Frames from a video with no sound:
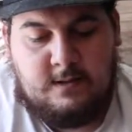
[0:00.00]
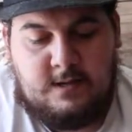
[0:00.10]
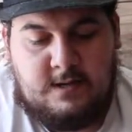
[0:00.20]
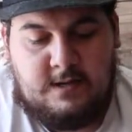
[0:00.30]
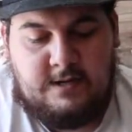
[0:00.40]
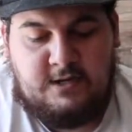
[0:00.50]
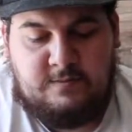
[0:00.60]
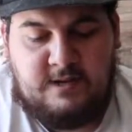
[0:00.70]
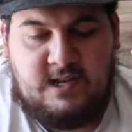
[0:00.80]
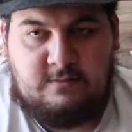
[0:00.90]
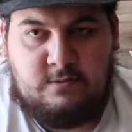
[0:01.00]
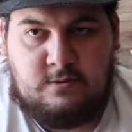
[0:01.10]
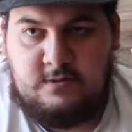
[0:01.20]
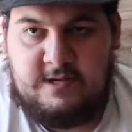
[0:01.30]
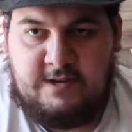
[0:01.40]
Utopia
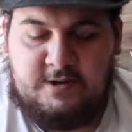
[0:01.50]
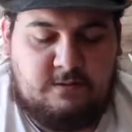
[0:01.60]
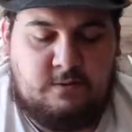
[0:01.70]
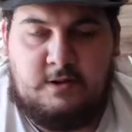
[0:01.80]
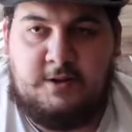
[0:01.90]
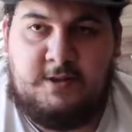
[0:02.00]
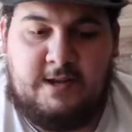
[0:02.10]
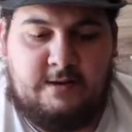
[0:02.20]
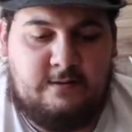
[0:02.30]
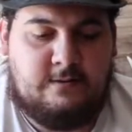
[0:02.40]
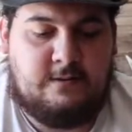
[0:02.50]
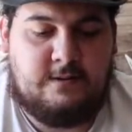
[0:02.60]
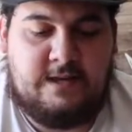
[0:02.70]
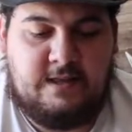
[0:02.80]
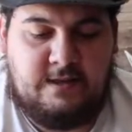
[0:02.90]
double, get your double or nothing,
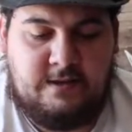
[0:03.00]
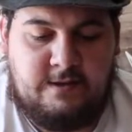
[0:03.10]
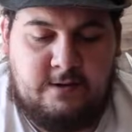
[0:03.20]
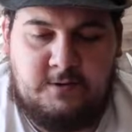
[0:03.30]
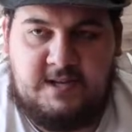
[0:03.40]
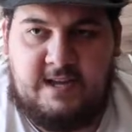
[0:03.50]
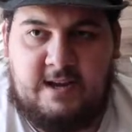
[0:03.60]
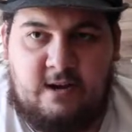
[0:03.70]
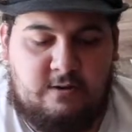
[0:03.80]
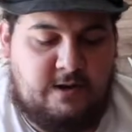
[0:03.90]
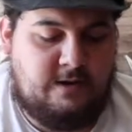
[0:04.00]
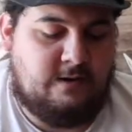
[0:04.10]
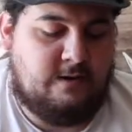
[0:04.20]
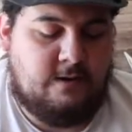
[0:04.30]
get the OTK going.